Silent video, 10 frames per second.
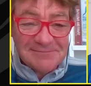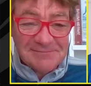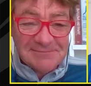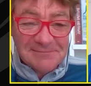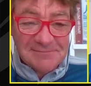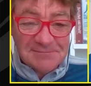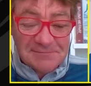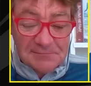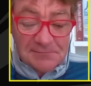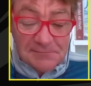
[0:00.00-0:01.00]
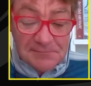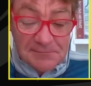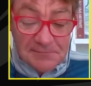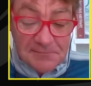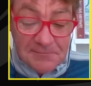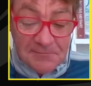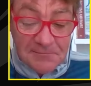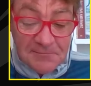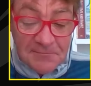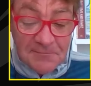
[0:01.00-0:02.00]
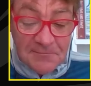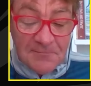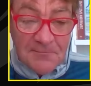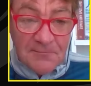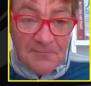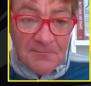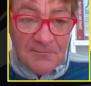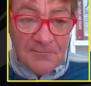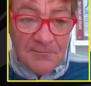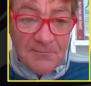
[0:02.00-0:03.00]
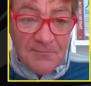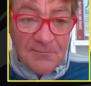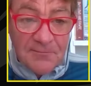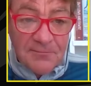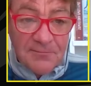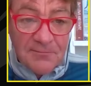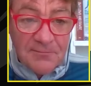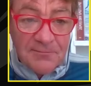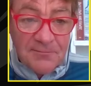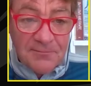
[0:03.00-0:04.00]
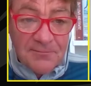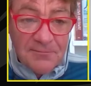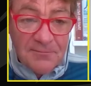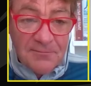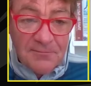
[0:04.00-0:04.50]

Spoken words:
The person shown says nothing.